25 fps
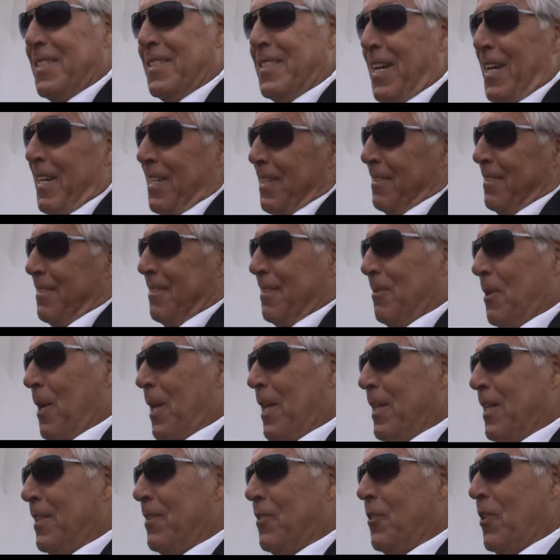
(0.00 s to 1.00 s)
Yeah,
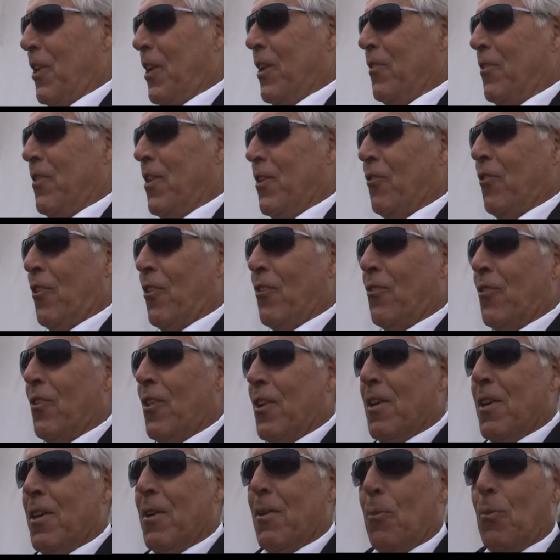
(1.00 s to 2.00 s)
well, it's uh, this is
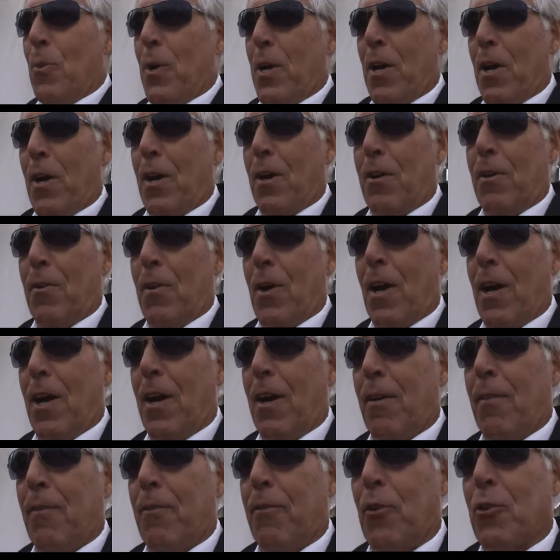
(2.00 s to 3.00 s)
we are
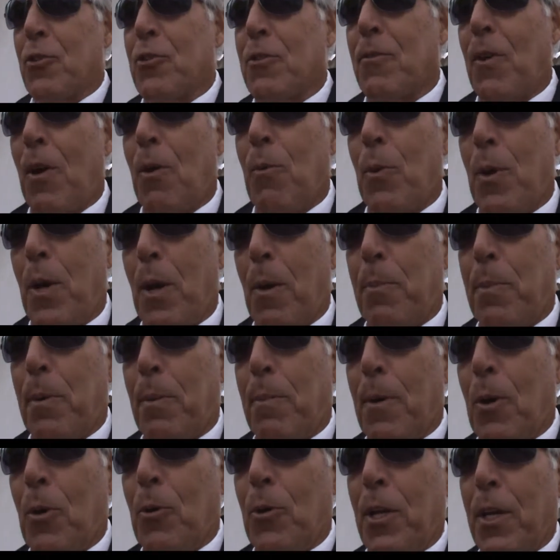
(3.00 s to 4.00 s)
uh, first of all we are
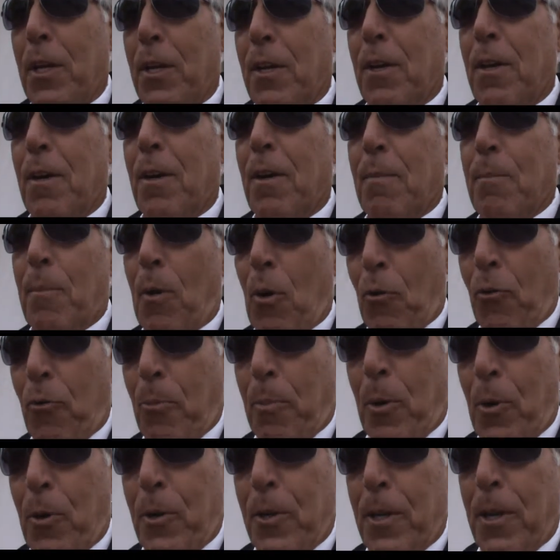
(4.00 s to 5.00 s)
promoting uh,
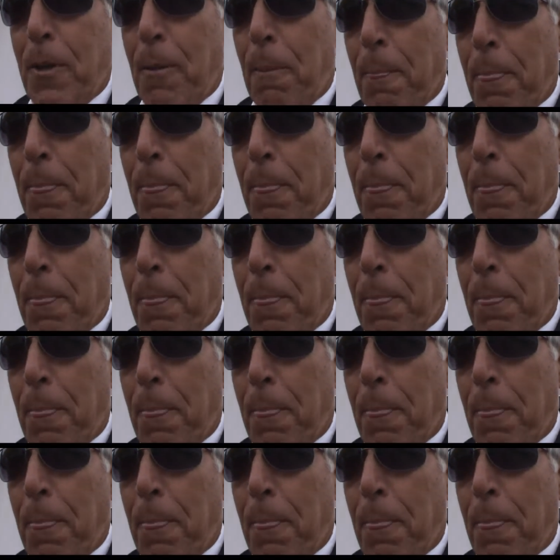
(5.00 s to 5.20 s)
Mosport,